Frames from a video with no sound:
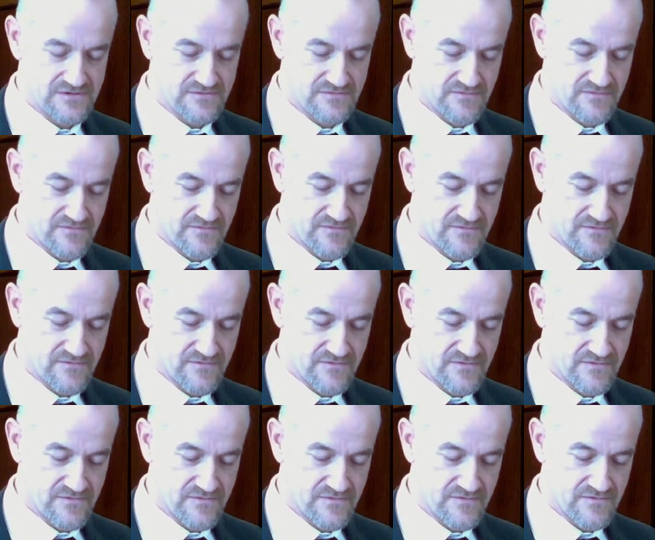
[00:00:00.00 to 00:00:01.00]

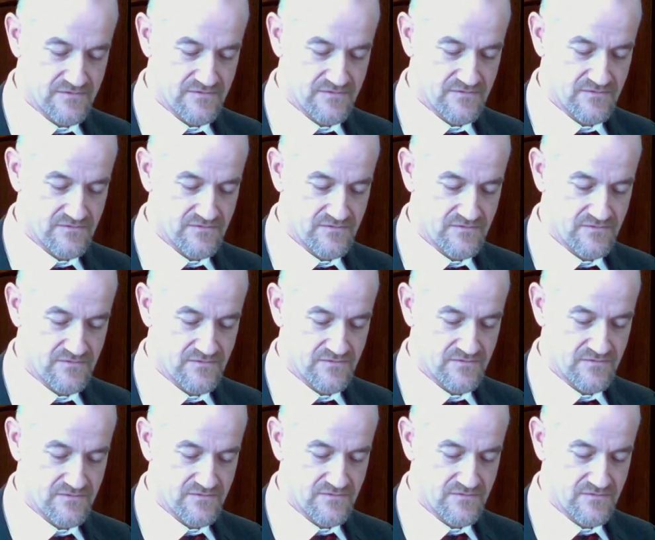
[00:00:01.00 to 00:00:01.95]
[no speech]